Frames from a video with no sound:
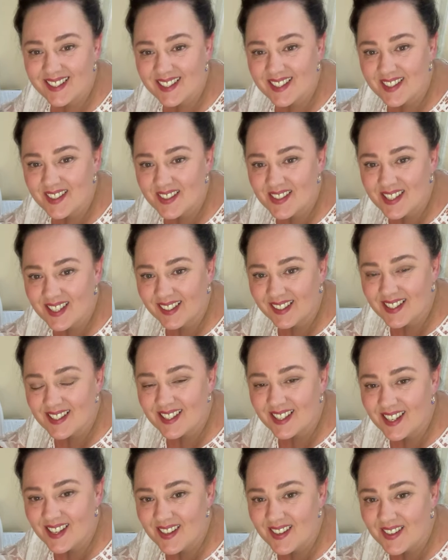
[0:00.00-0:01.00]
Good to
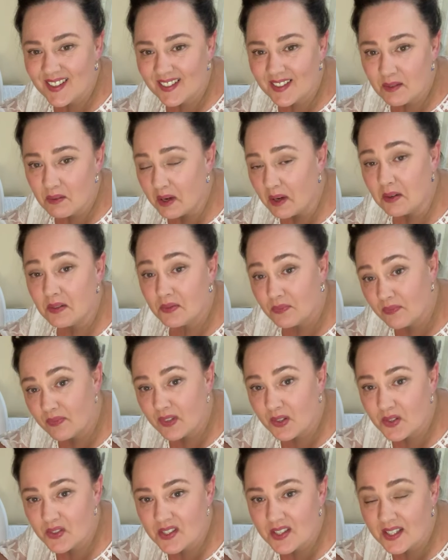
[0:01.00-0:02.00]
see you. Well,
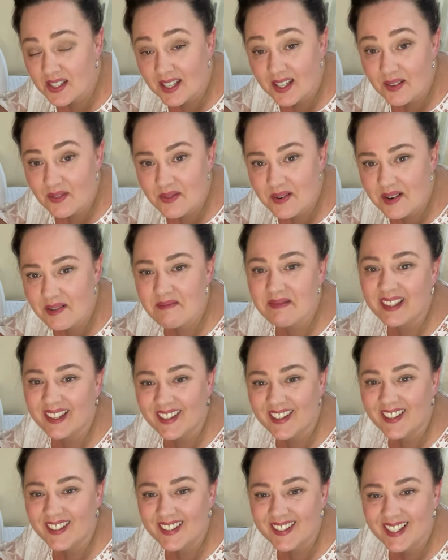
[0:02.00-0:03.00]
good to hear from
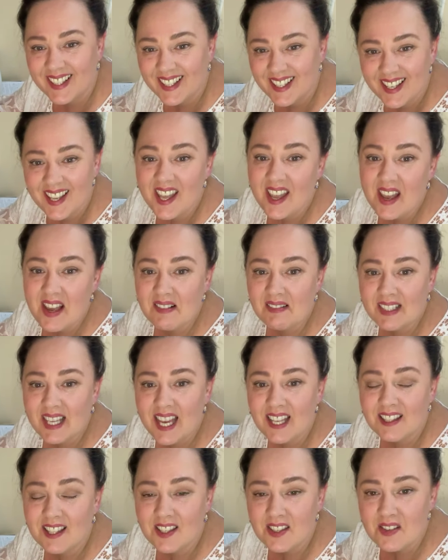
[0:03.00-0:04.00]
you. I'm
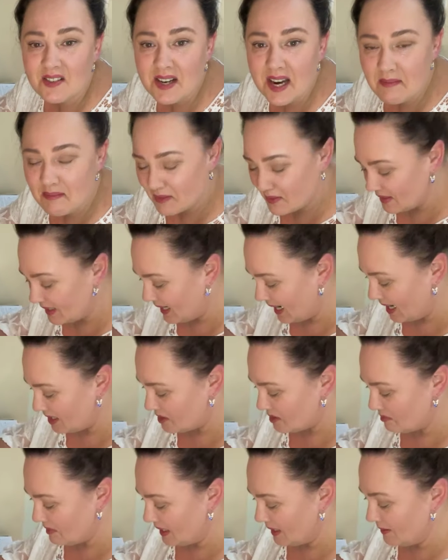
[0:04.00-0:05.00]
glad that you're able to
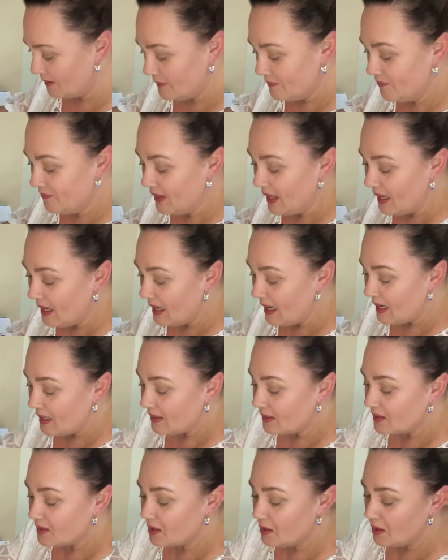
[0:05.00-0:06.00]
catch me.
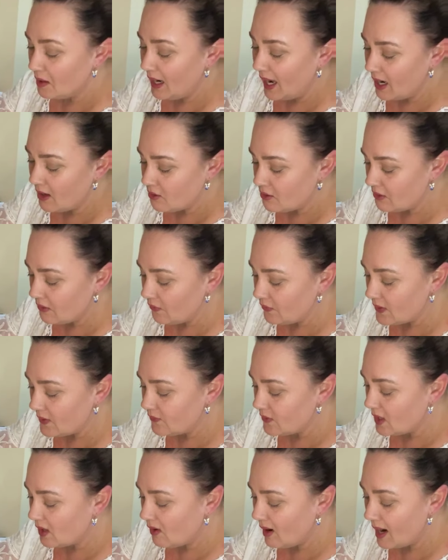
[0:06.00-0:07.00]
So
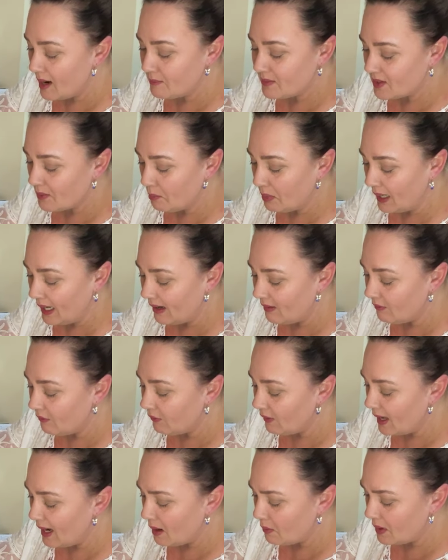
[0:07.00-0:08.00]
150 grams of plain
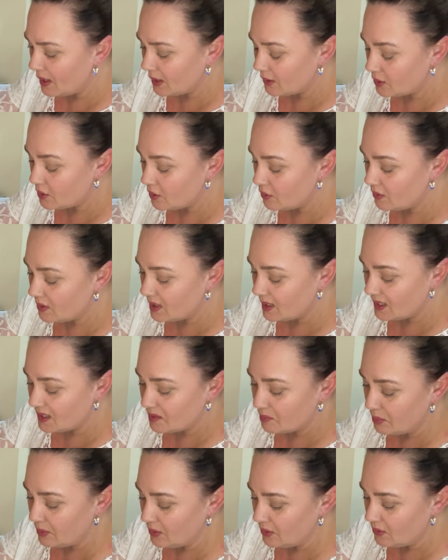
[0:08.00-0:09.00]
flour, 2
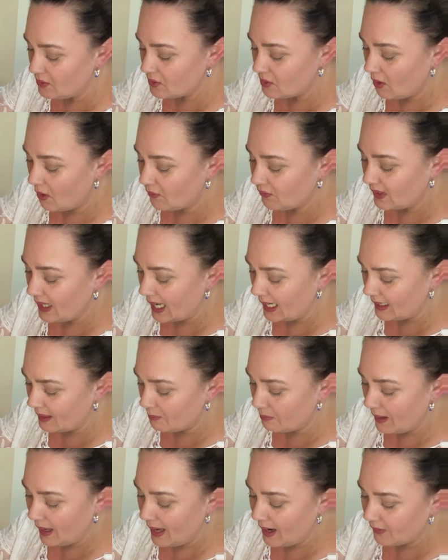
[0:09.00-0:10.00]
teaspoons of garlic
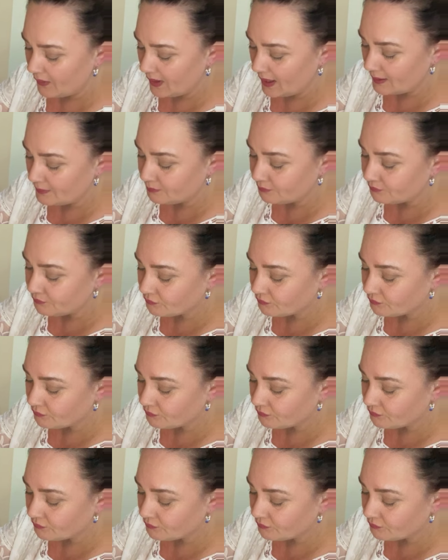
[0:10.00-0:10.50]
powder,